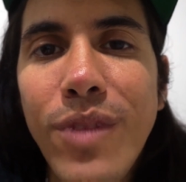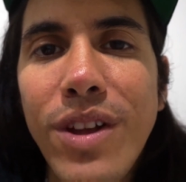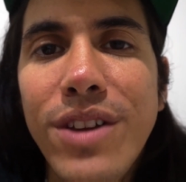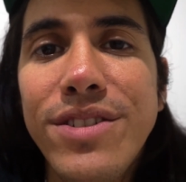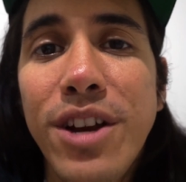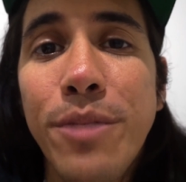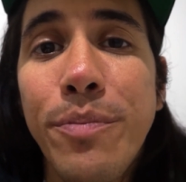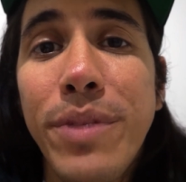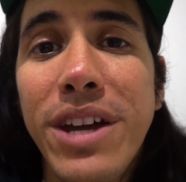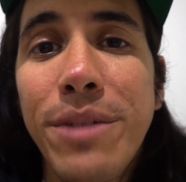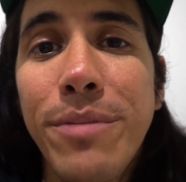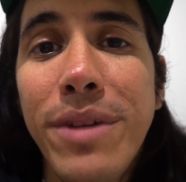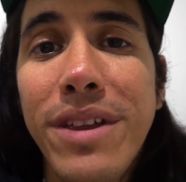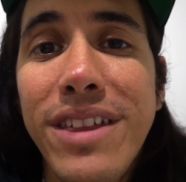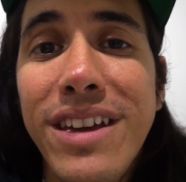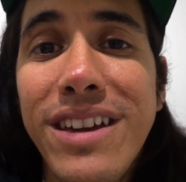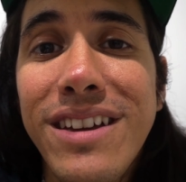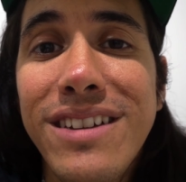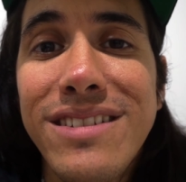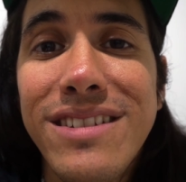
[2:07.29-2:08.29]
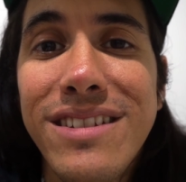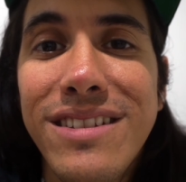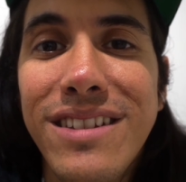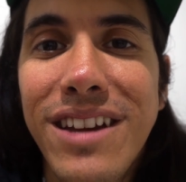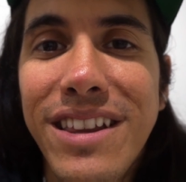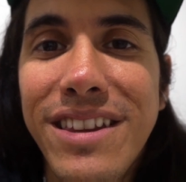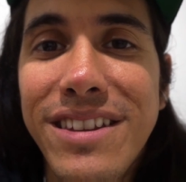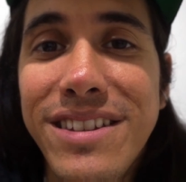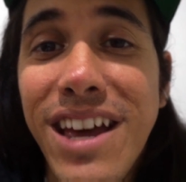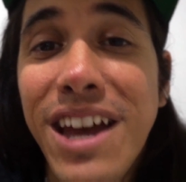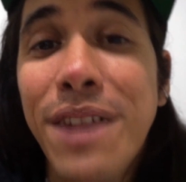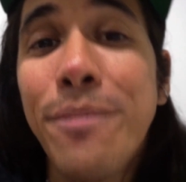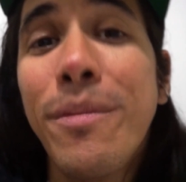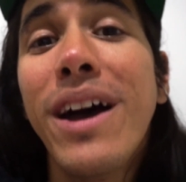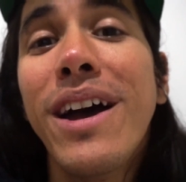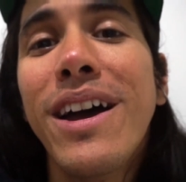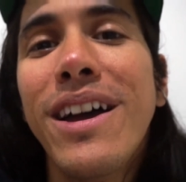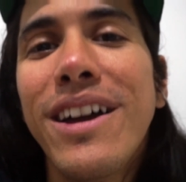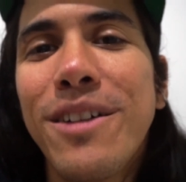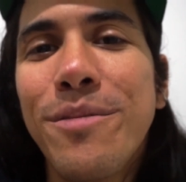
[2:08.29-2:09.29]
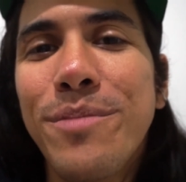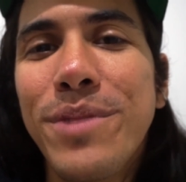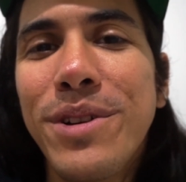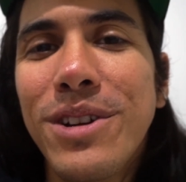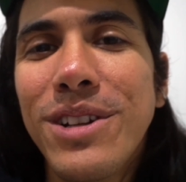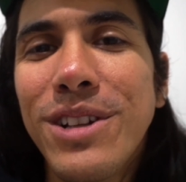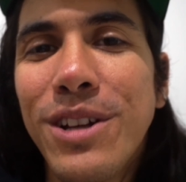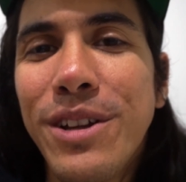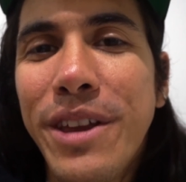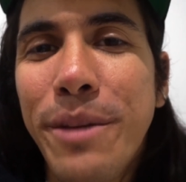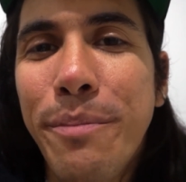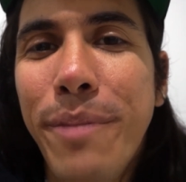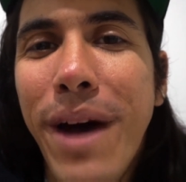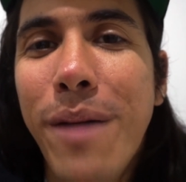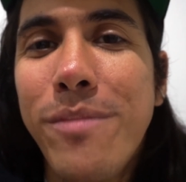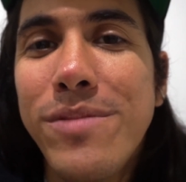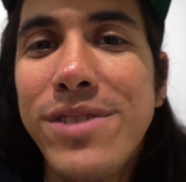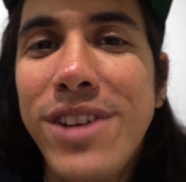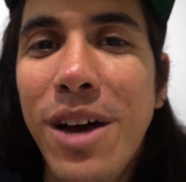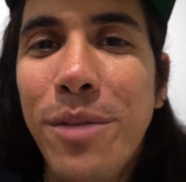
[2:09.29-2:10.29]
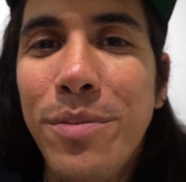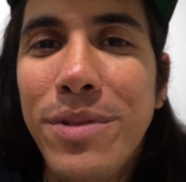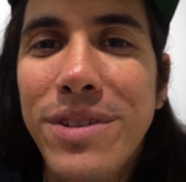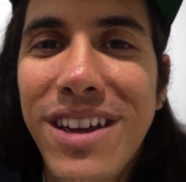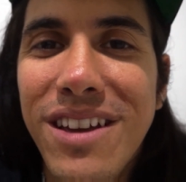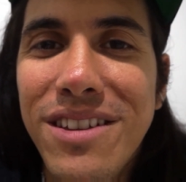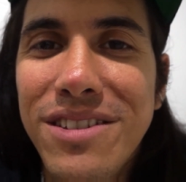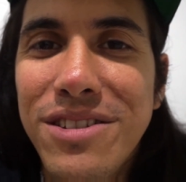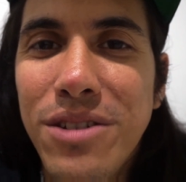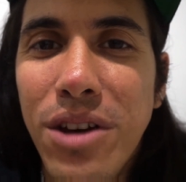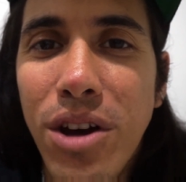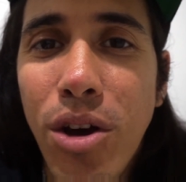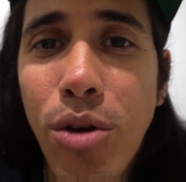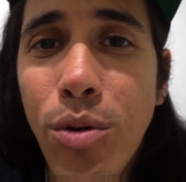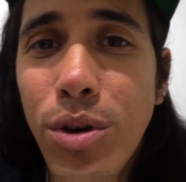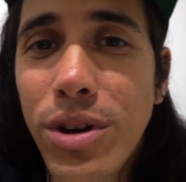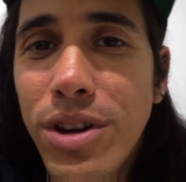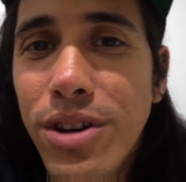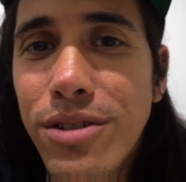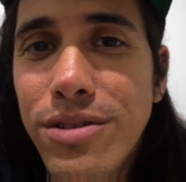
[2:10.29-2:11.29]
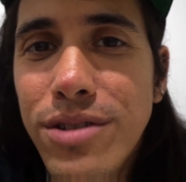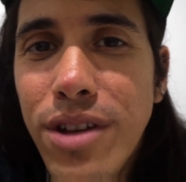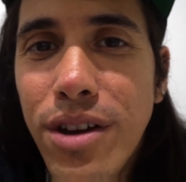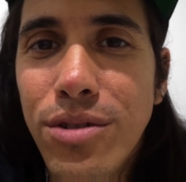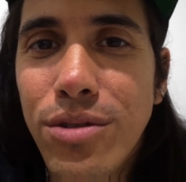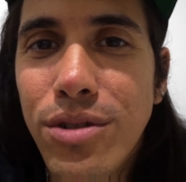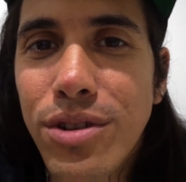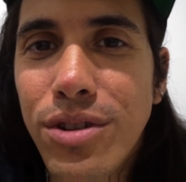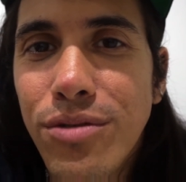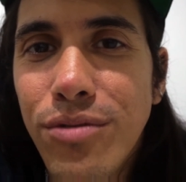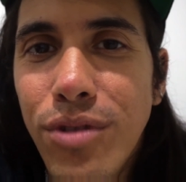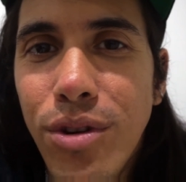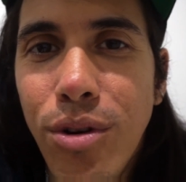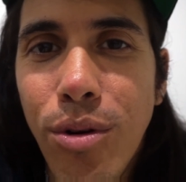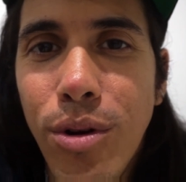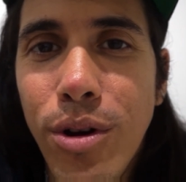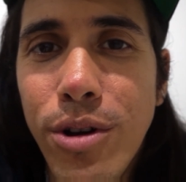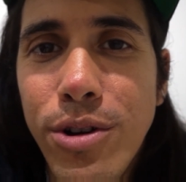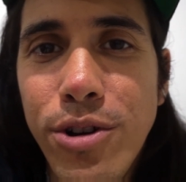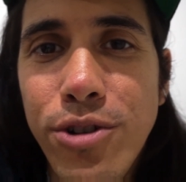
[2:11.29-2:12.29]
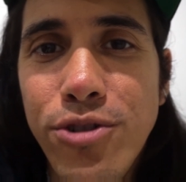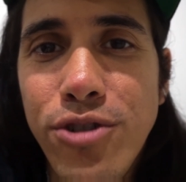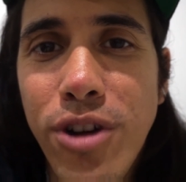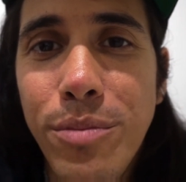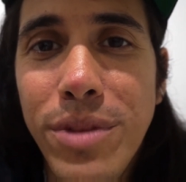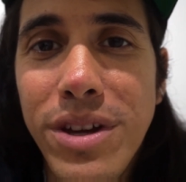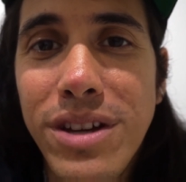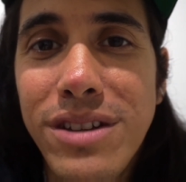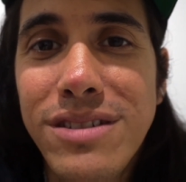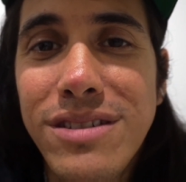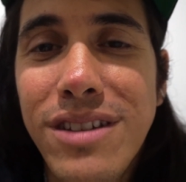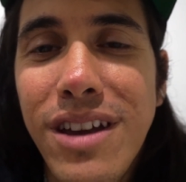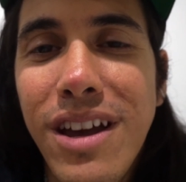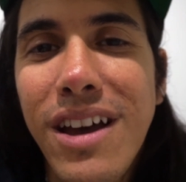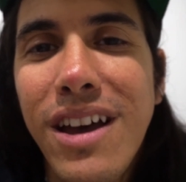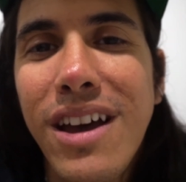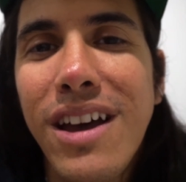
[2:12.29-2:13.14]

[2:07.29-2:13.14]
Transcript: I start picking my things, and on the side of my computer a little thing pops up and tells you, oh, here's how you can record your drum beats.